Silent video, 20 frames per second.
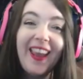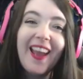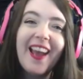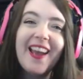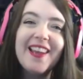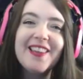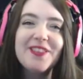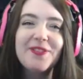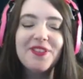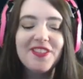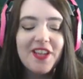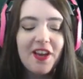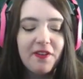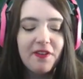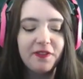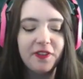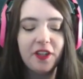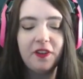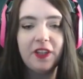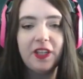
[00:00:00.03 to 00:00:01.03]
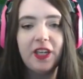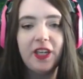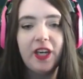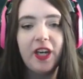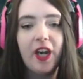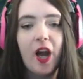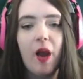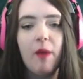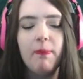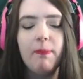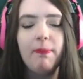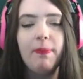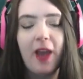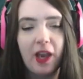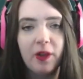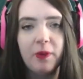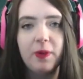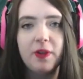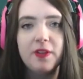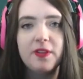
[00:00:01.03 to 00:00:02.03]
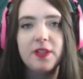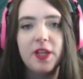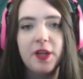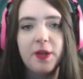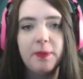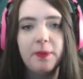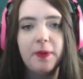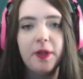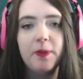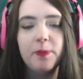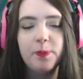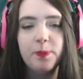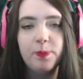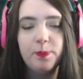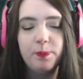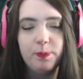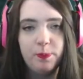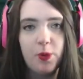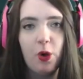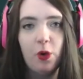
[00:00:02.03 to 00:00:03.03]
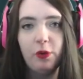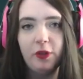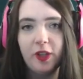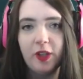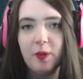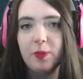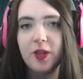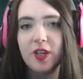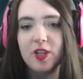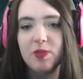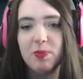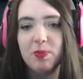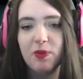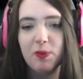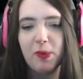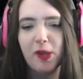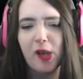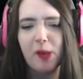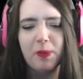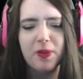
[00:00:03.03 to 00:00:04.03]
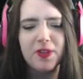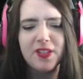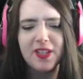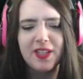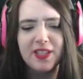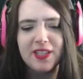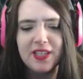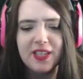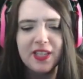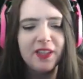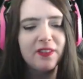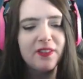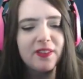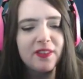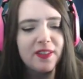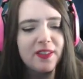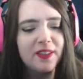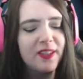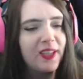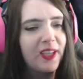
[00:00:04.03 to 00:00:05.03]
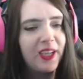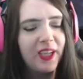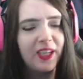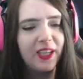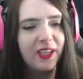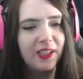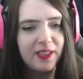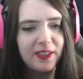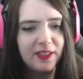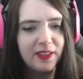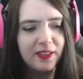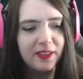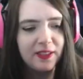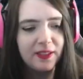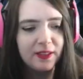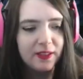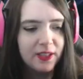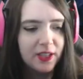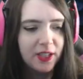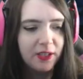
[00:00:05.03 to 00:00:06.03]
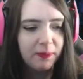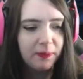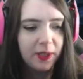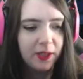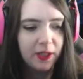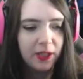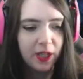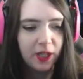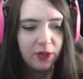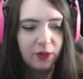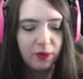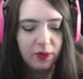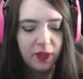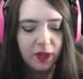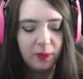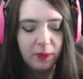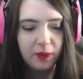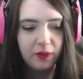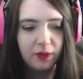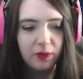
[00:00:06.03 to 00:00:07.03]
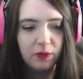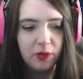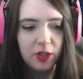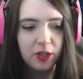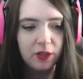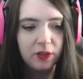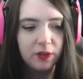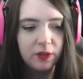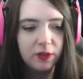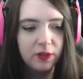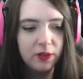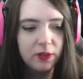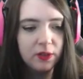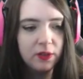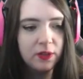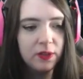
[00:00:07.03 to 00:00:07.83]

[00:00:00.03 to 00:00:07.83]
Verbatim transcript: Hey guys, what's up? Vero here, back with some Holy Priest PvP. I almost said disc, and I like, I know that wasn't wrong.